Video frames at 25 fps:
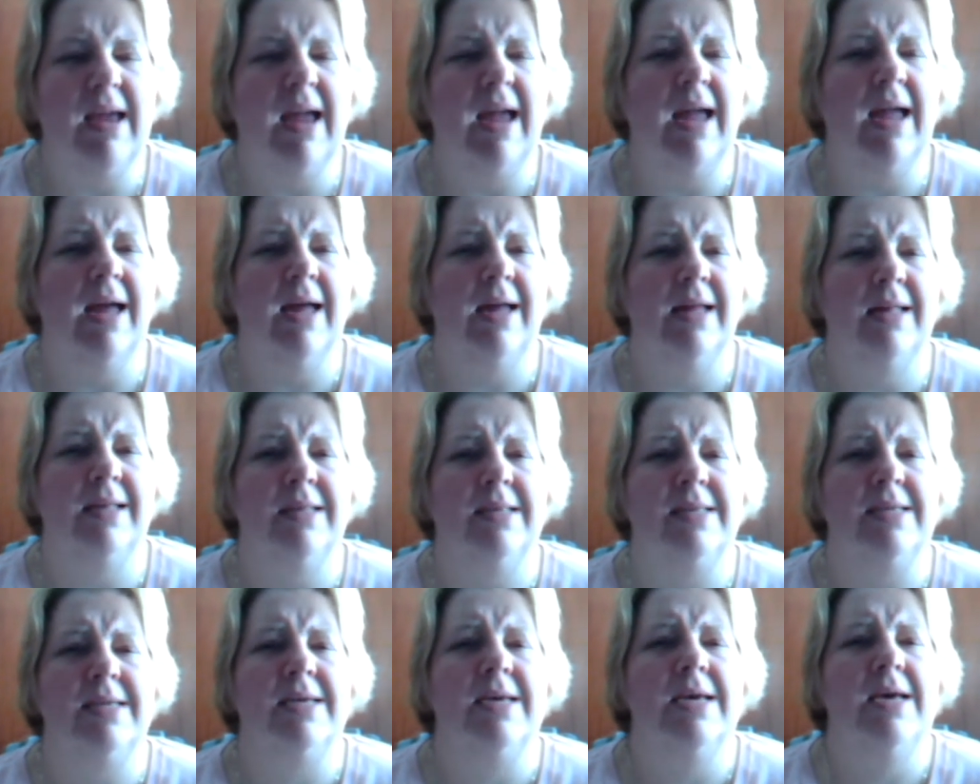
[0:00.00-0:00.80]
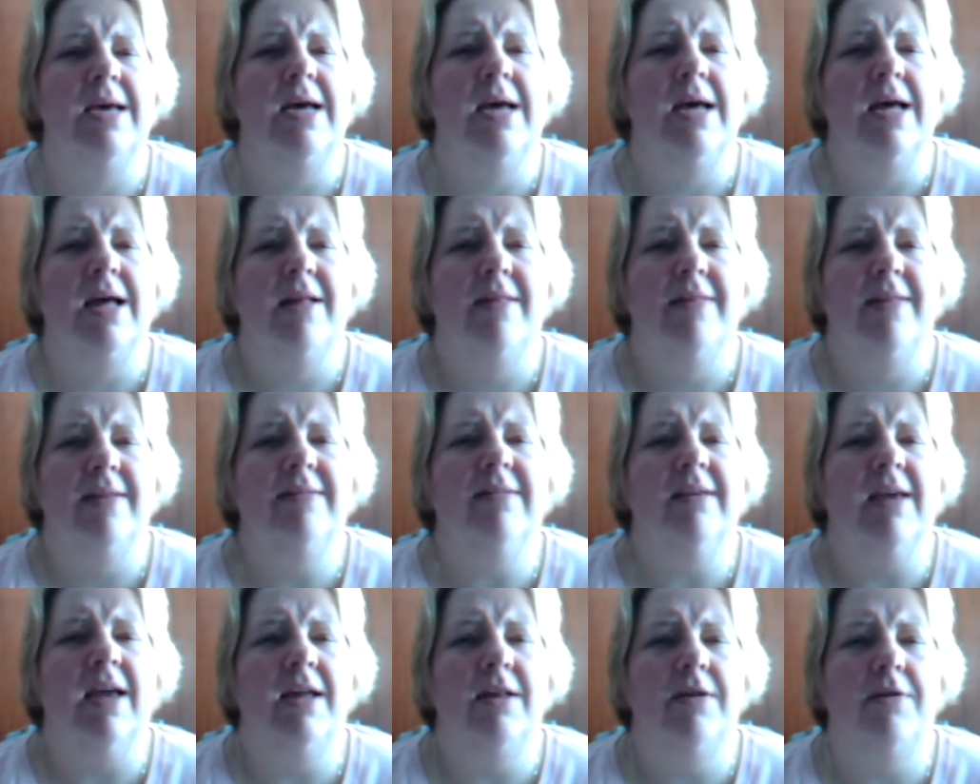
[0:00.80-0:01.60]
And
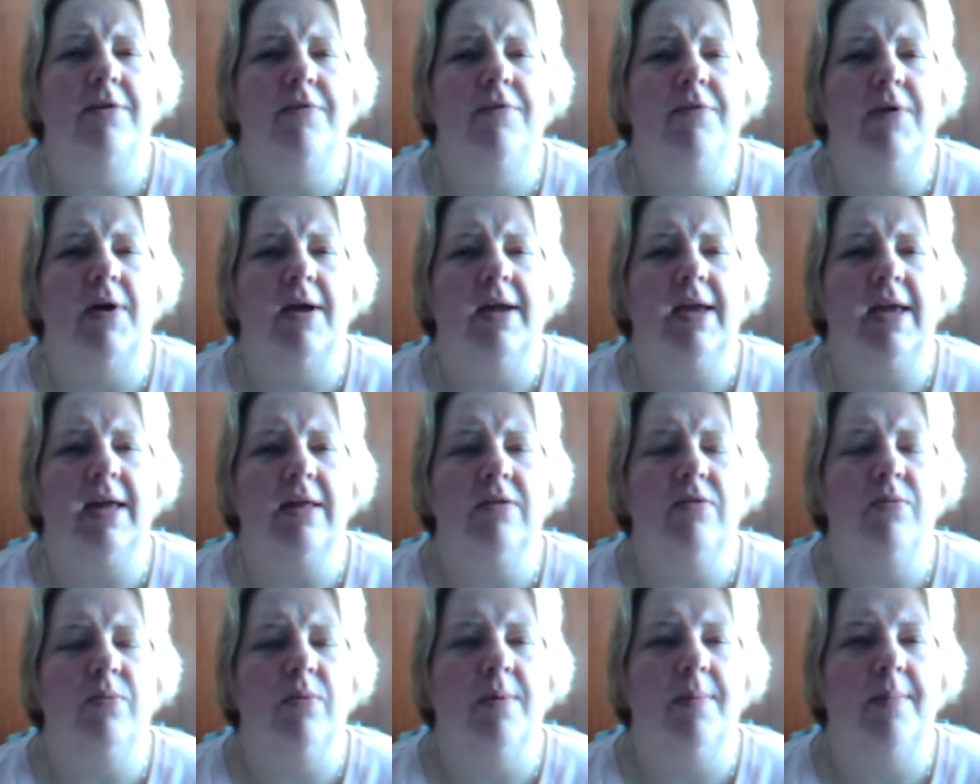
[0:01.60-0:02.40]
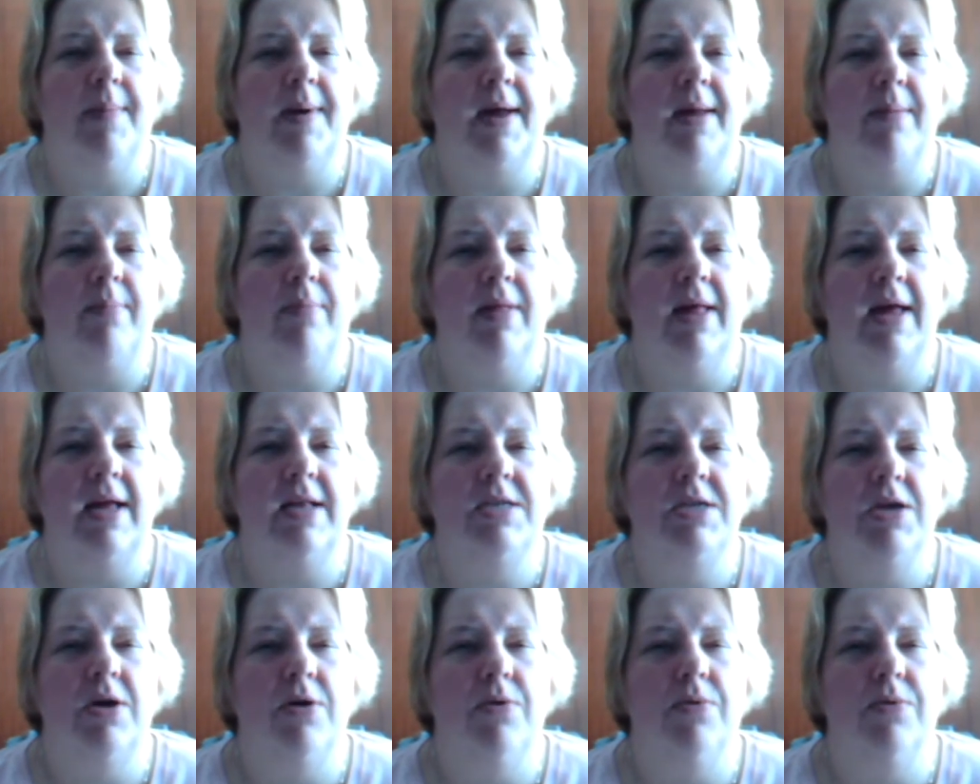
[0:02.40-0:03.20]
that's kind of, I guess, where my
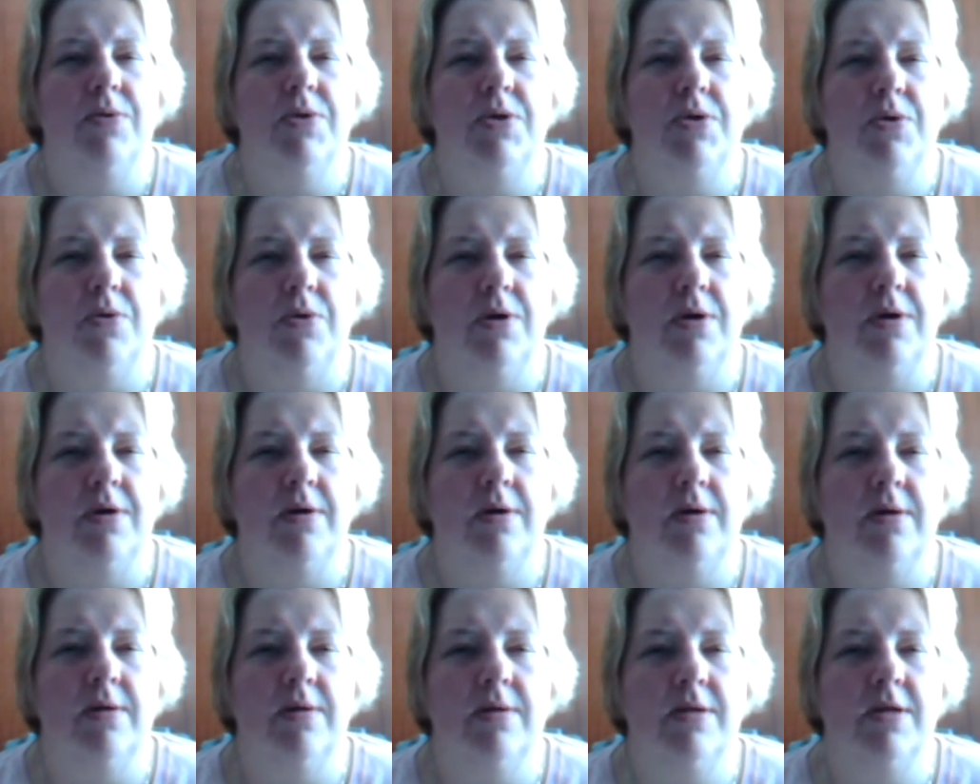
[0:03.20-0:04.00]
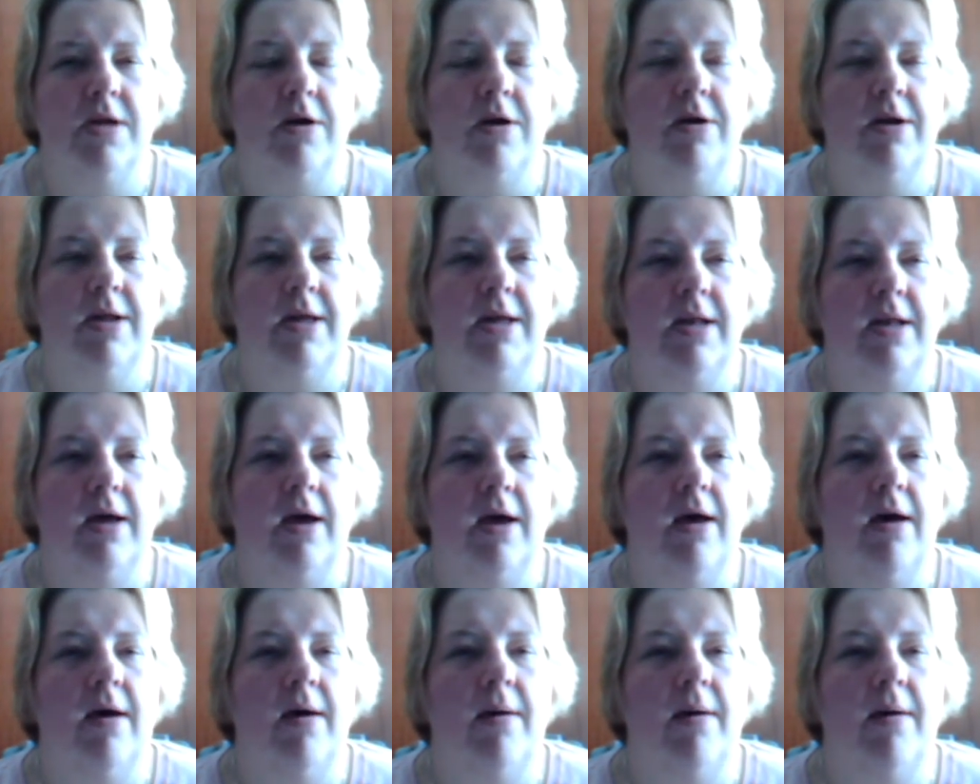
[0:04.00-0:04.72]
plateau sort of started.